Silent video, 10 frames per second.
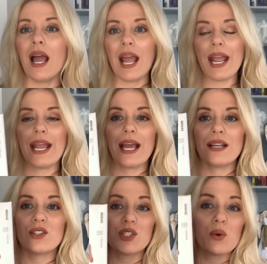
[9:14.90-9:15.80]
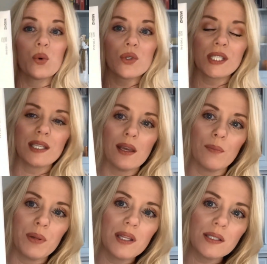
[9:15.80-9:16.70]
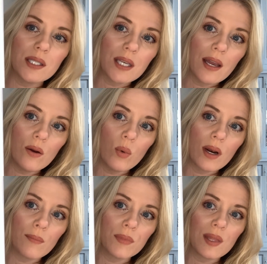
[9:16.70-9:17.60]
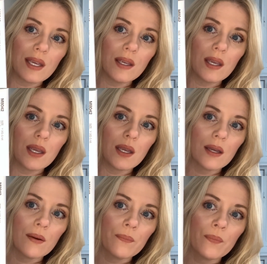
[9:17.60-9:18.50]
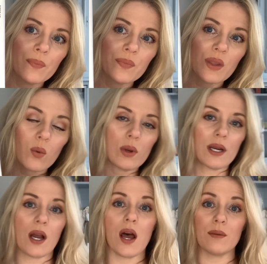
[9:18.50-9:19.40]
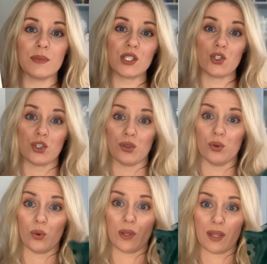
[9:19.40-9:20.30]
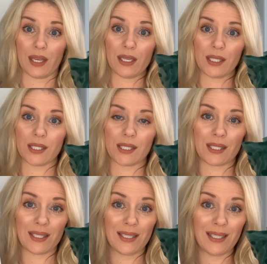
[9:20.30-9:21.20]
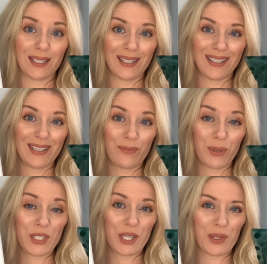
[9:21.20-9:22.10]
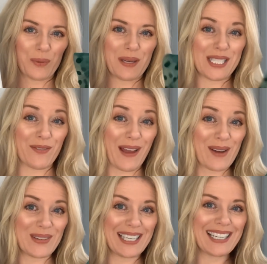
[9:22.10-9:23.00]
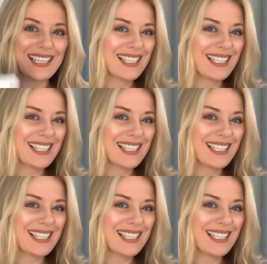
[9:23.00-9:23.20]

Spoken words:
And so we'll see, but this is kind of what I'm thinking when it comes to this particular piece of fabric.